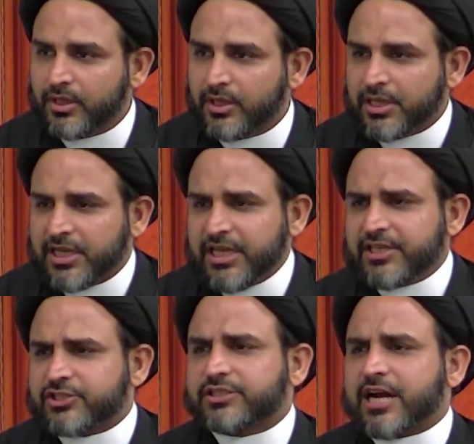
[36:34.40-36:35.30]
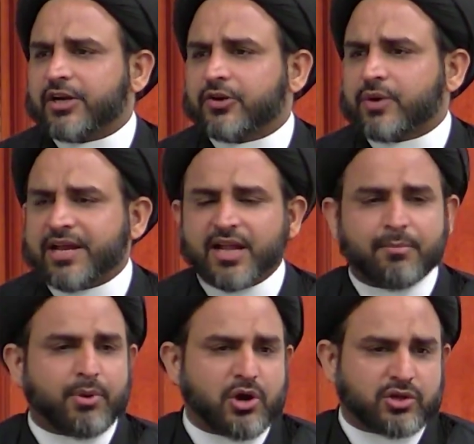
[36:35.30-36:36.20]
He started writing a
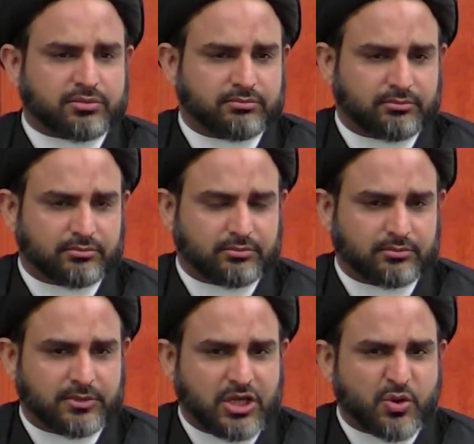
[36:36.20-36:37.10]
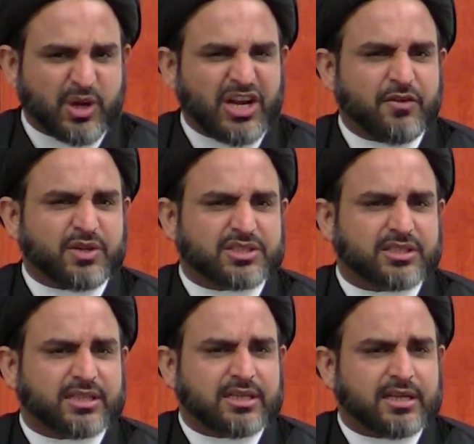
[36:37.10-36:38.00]
book where he was
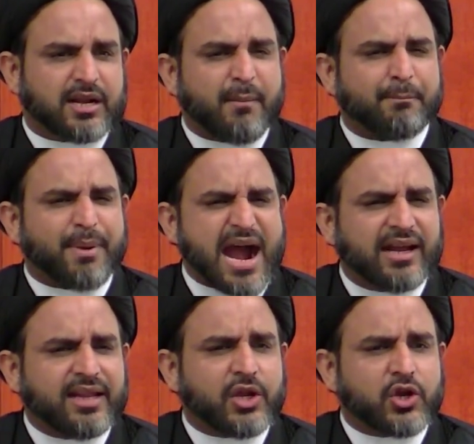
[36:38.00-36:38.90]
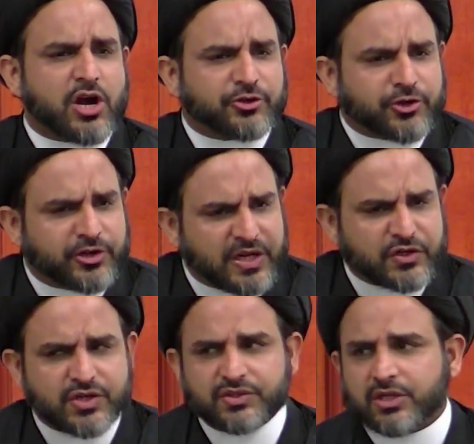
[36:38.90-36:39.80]
compiling
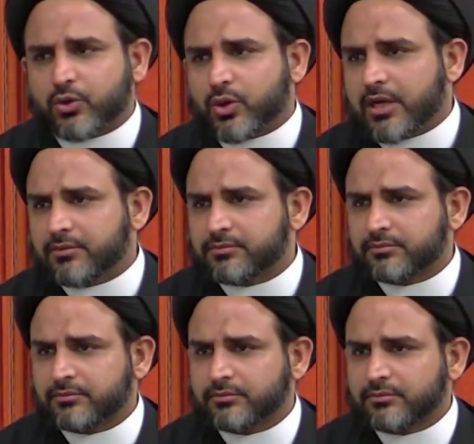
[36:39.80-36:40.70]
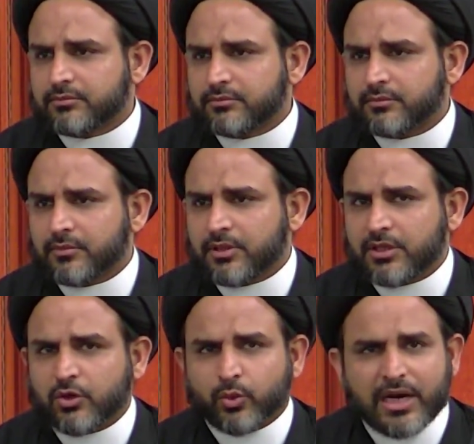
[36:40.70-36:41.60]
contradictions in Quran.
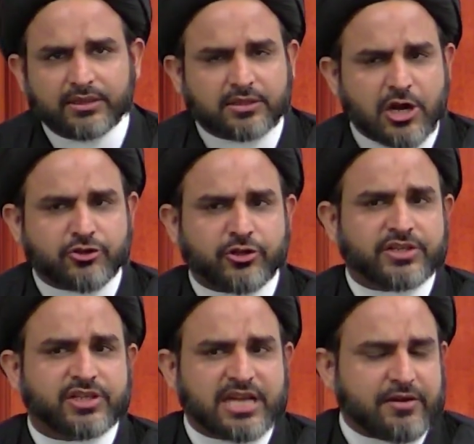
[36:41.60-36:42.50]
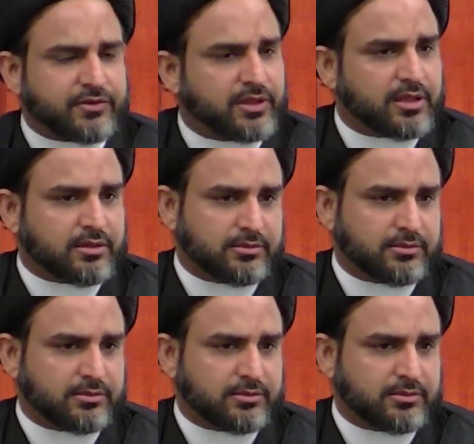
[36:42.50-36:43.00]
One contradiction after another.